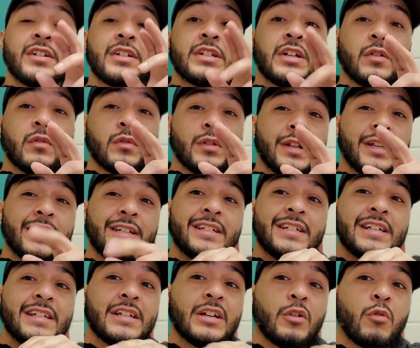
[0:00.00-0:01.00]
So,
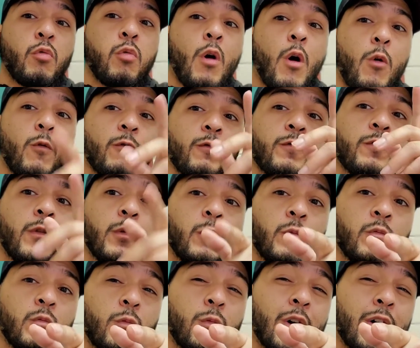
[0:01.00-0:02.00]
this is a quote
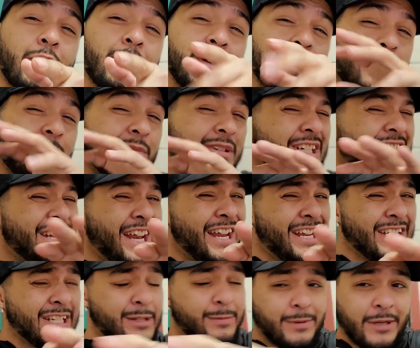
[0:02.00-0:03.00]
from William
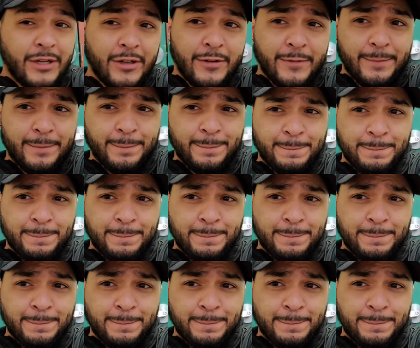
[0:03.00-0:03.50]
Shakespeare